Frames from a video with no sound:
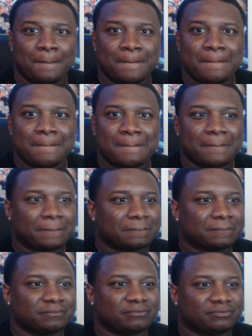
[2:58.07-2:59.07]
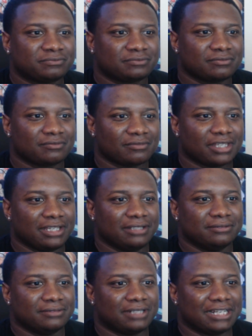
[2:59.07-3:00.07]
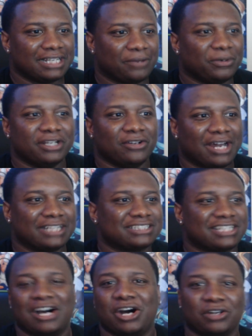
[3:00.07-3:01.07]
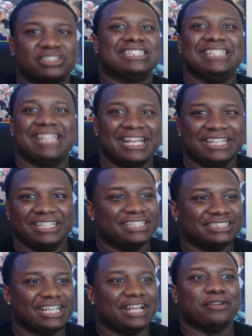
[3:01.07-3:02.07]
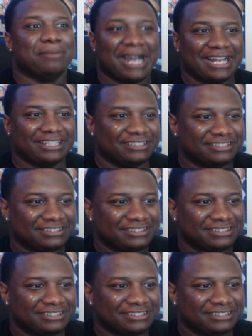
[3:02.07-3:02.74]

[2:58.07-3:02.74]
It's the one we're gonna be eh, shooting I, I hoops how in. Tall, we got five balls. Everybody.